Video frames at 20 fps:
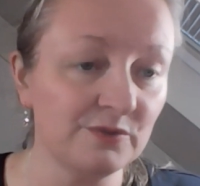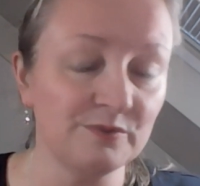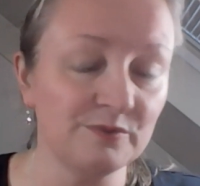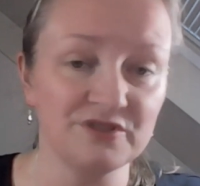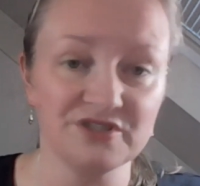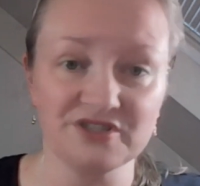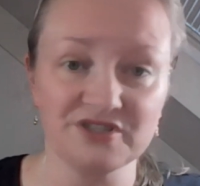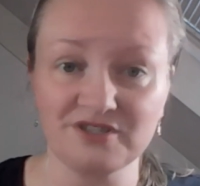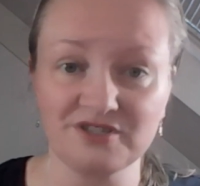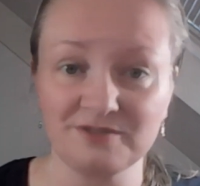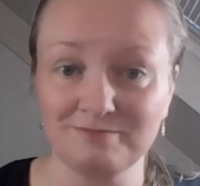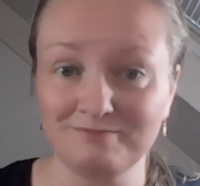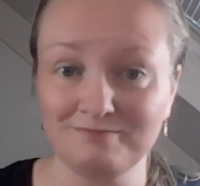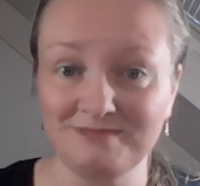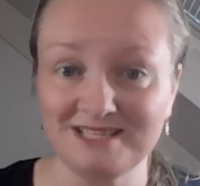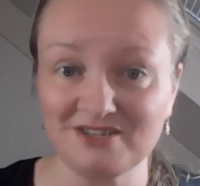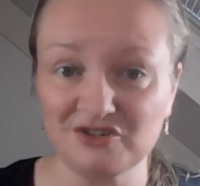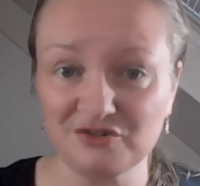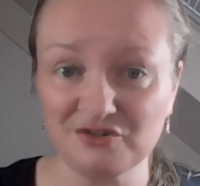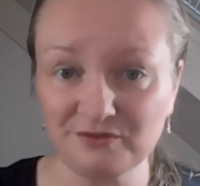were just
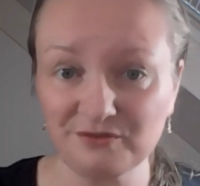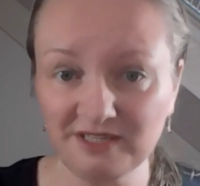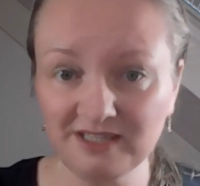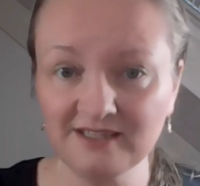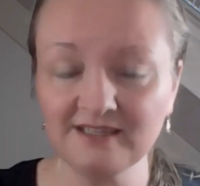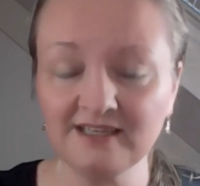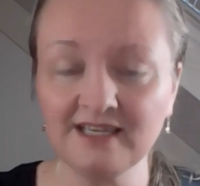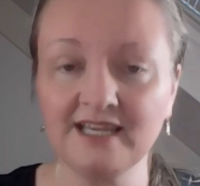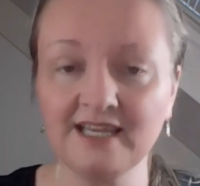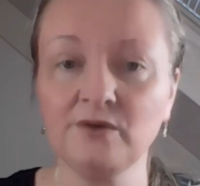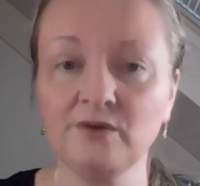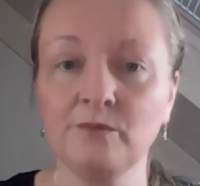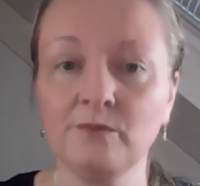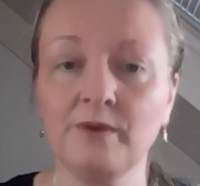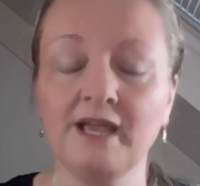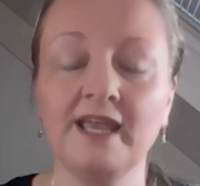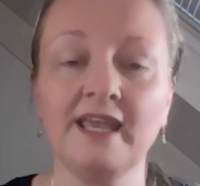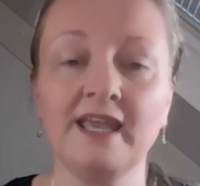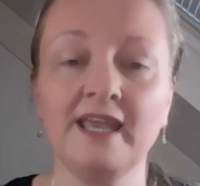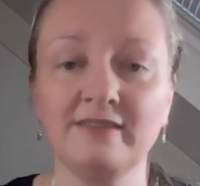mistreated in a way,